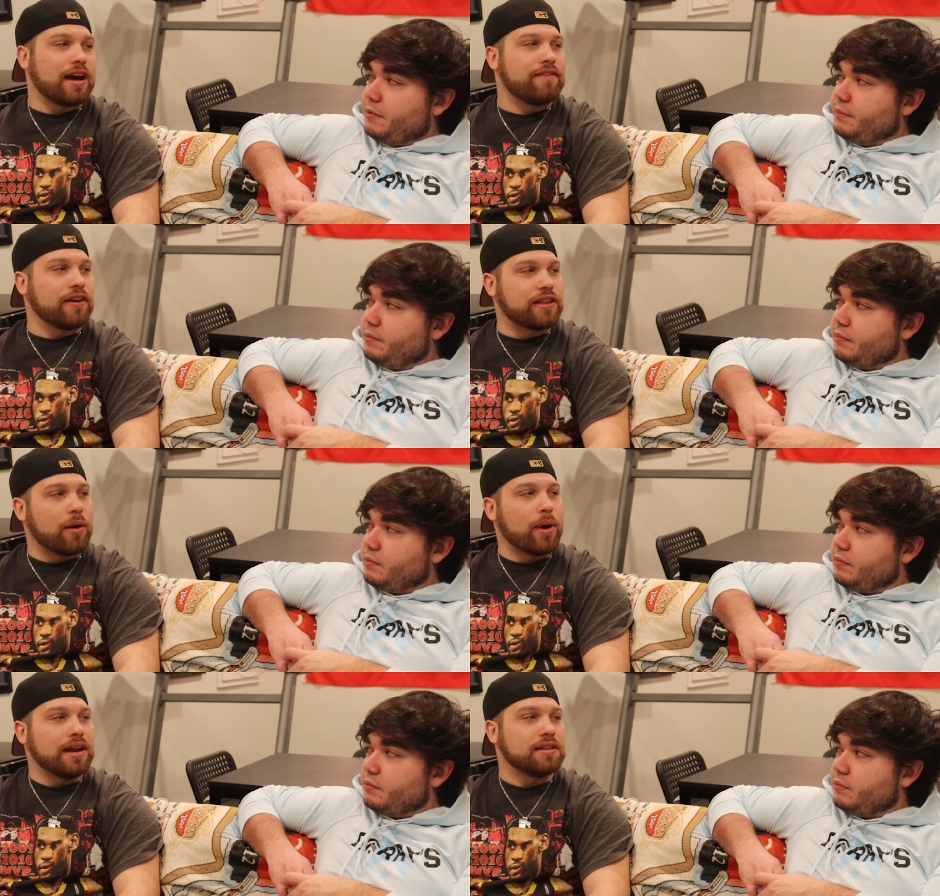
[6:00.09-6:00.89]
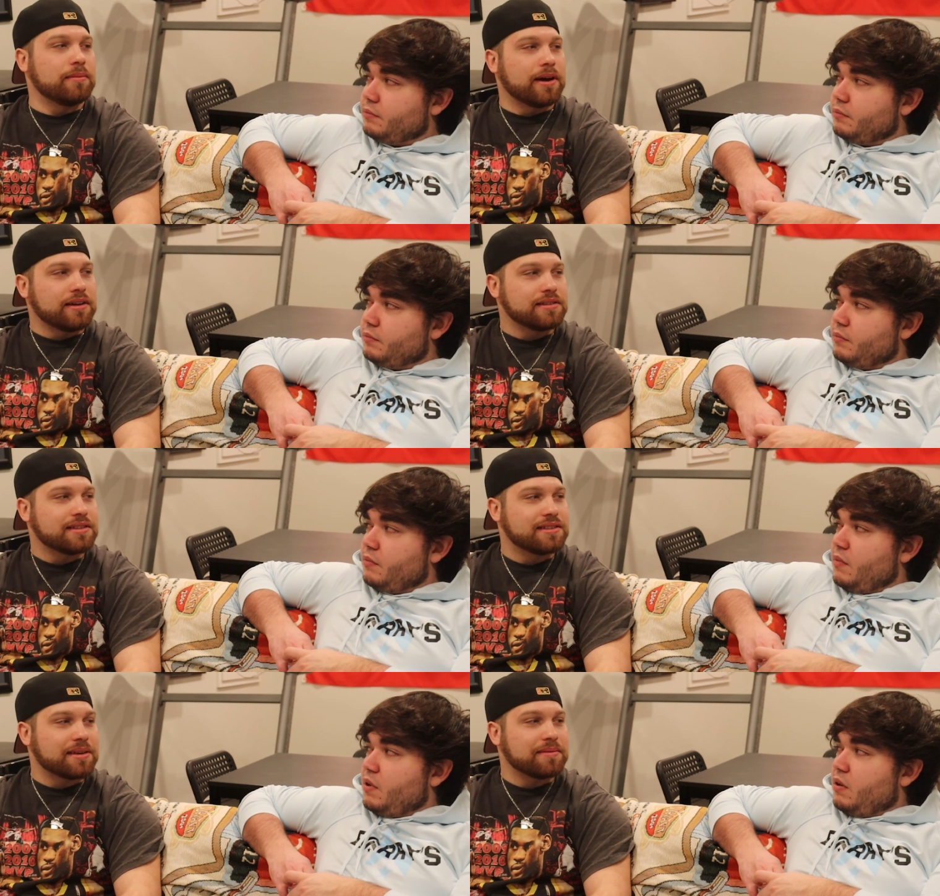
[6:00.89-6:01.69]
Speaker 1: kind of felt that weight in the
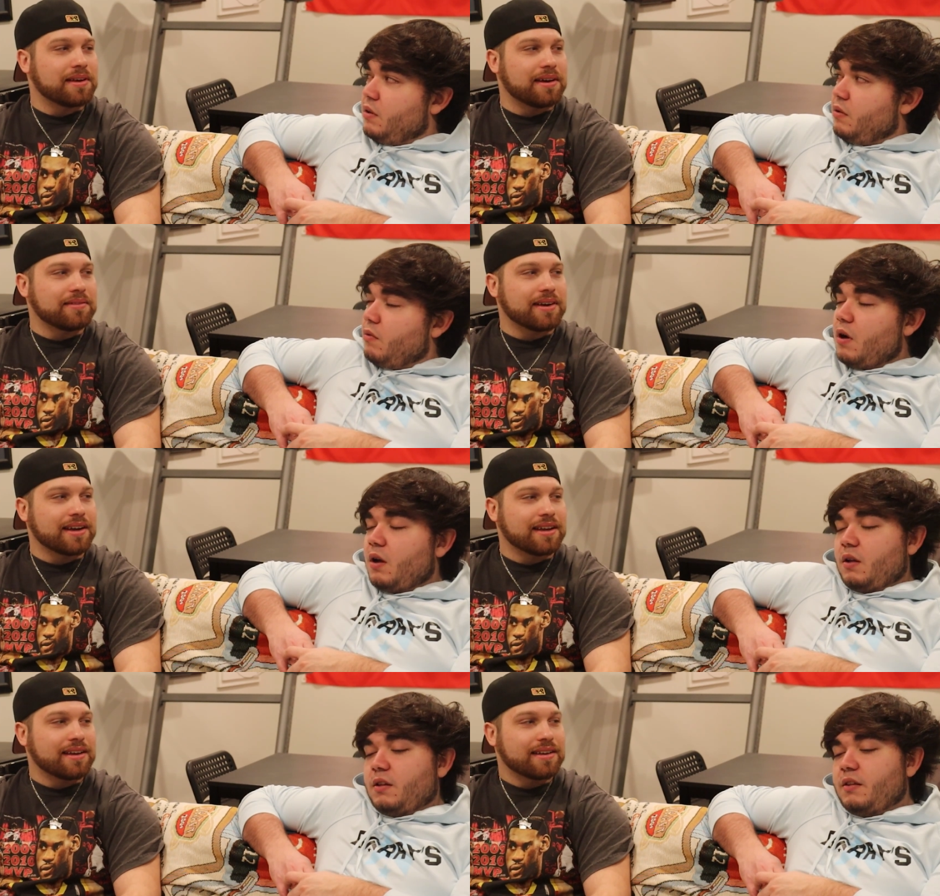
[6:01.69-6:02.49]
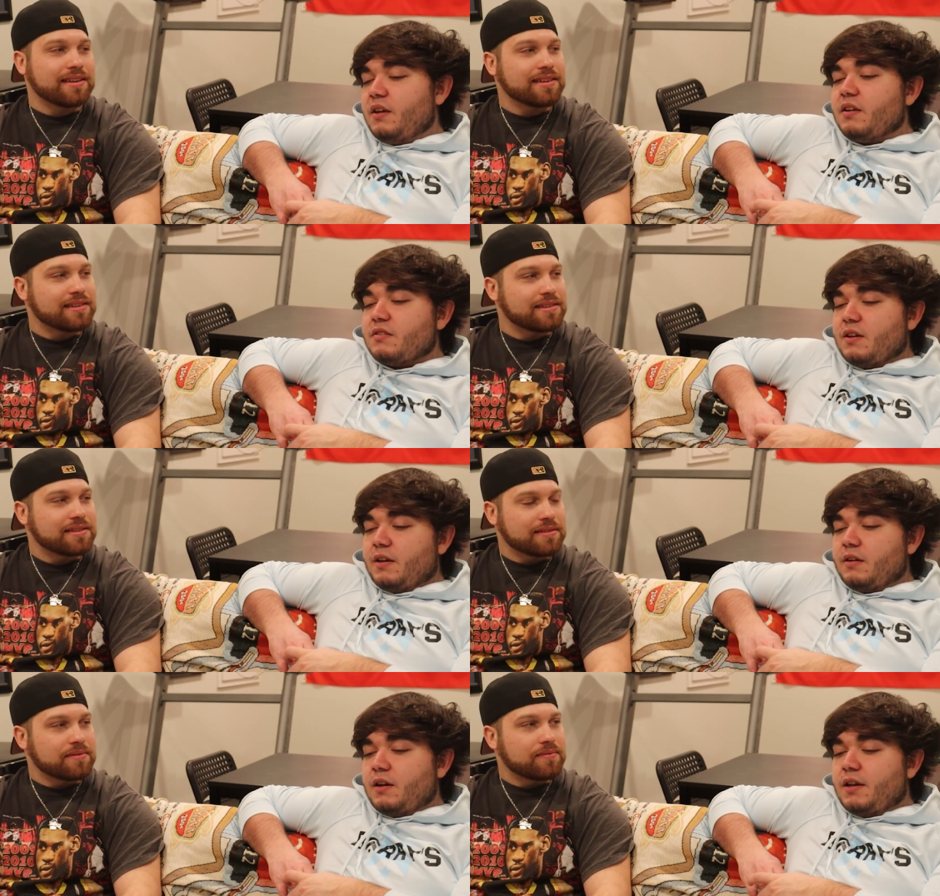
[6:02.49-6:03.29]
balance at the same time.
Speaker 2: Well, the thing is,
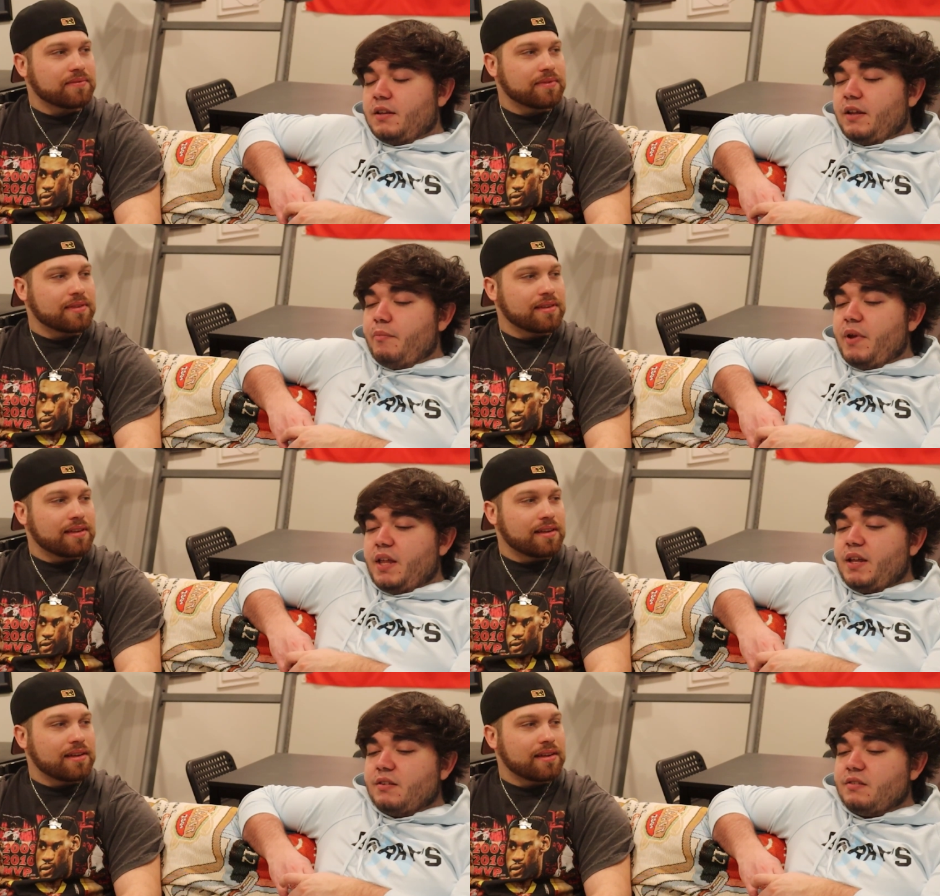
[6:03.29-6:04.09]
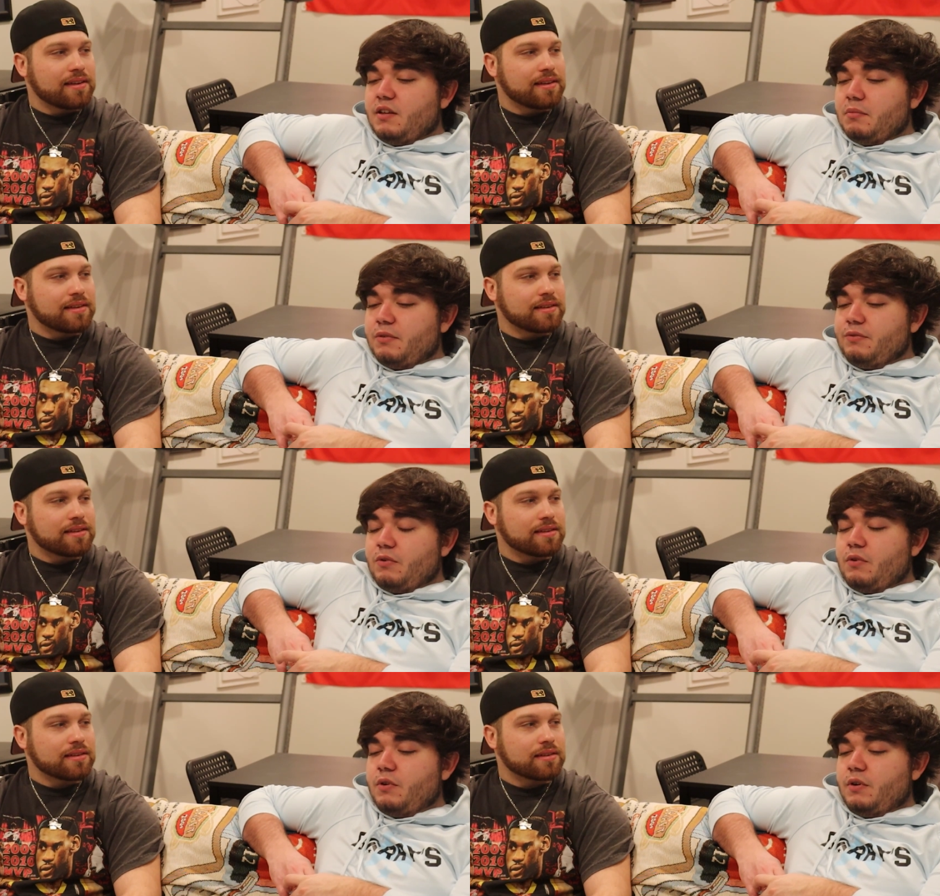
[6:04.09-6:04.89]
like, again, they made that scene
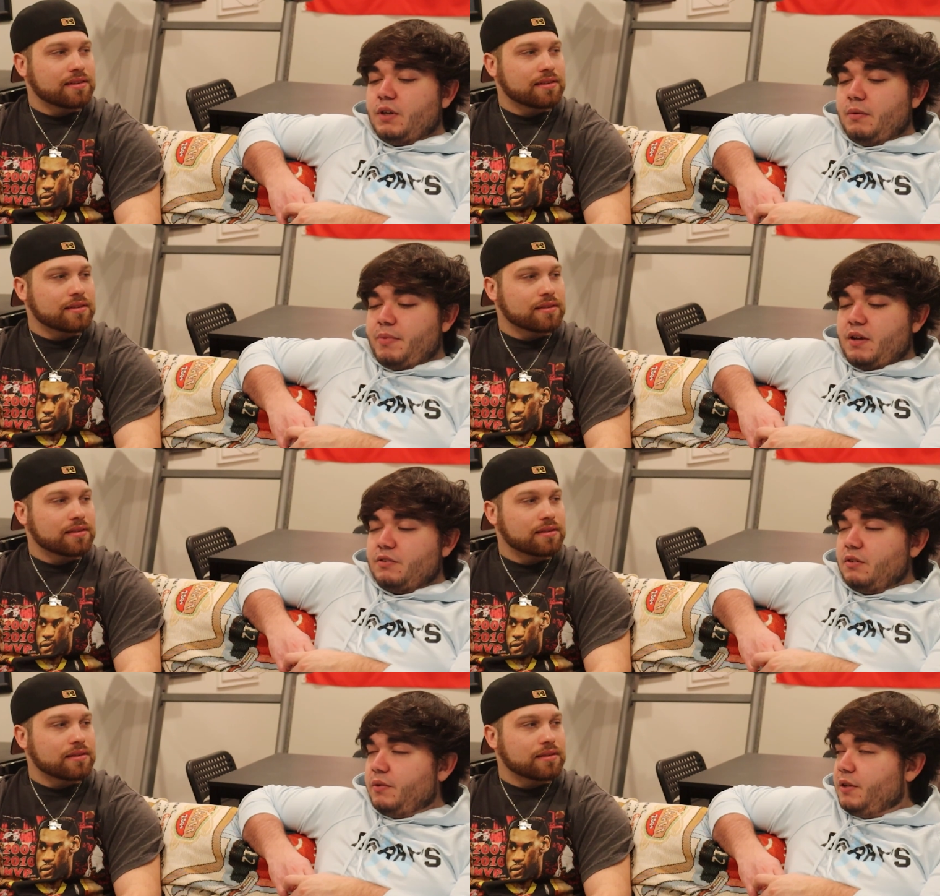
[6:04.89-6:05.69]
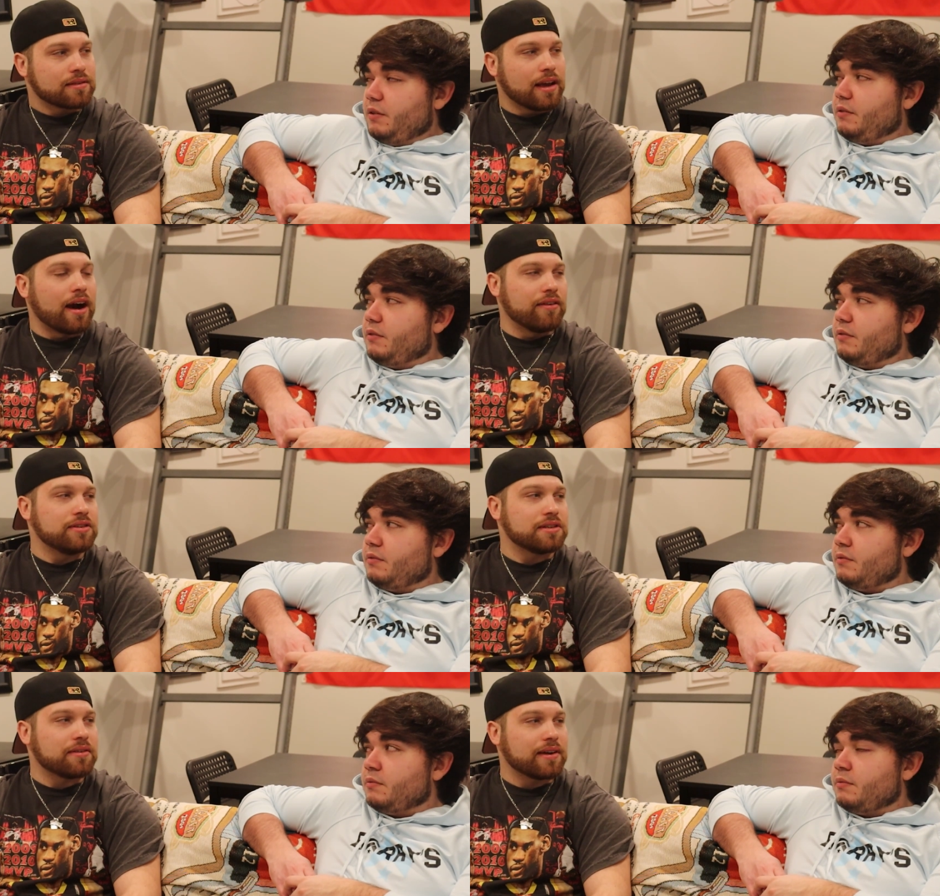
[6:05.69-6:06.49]
before he passed away. Yeah,
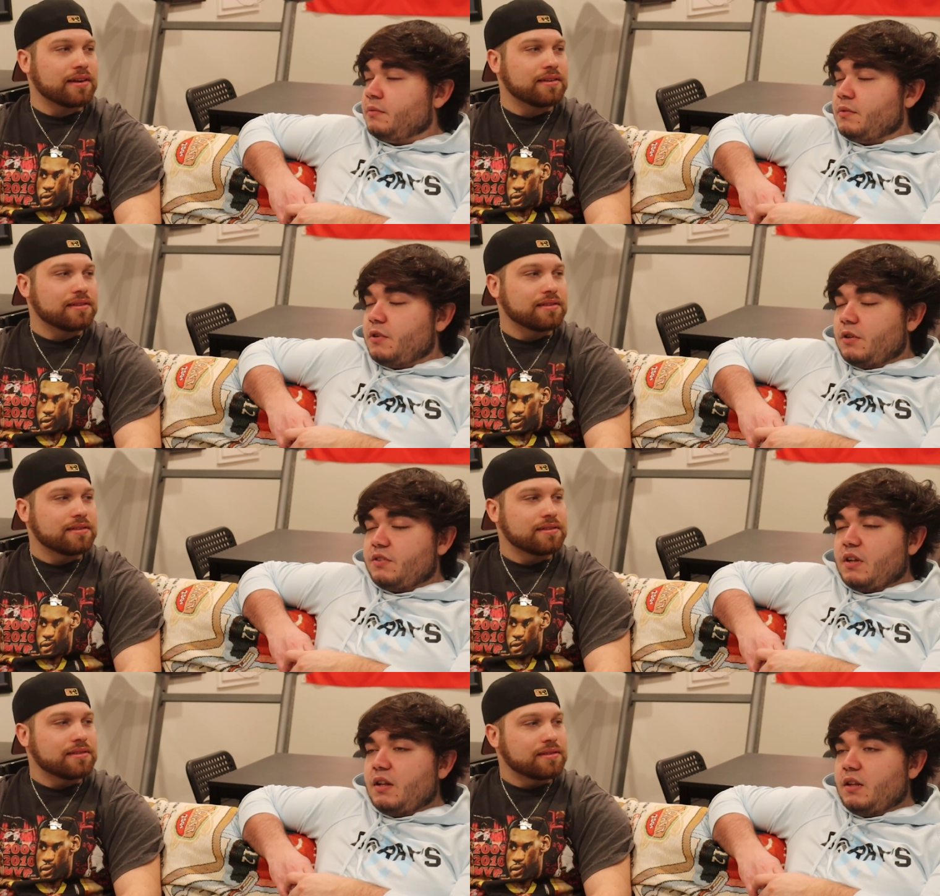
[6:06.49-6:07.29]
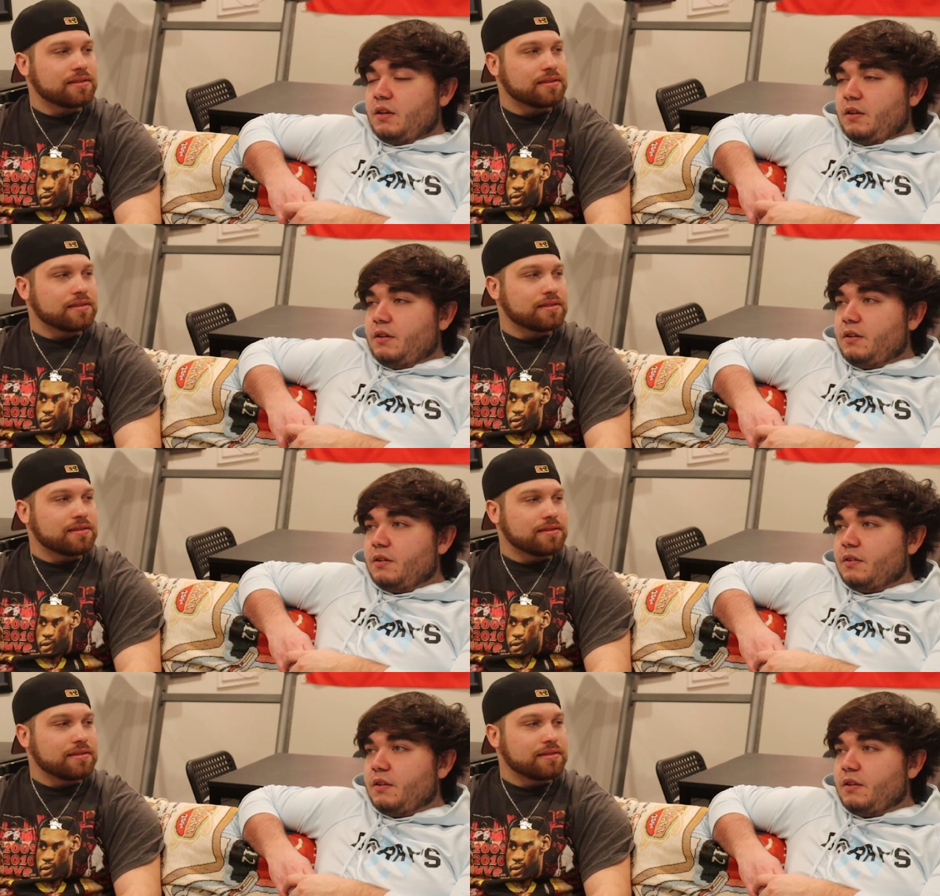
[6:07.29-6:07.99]
obviously, right? it's not like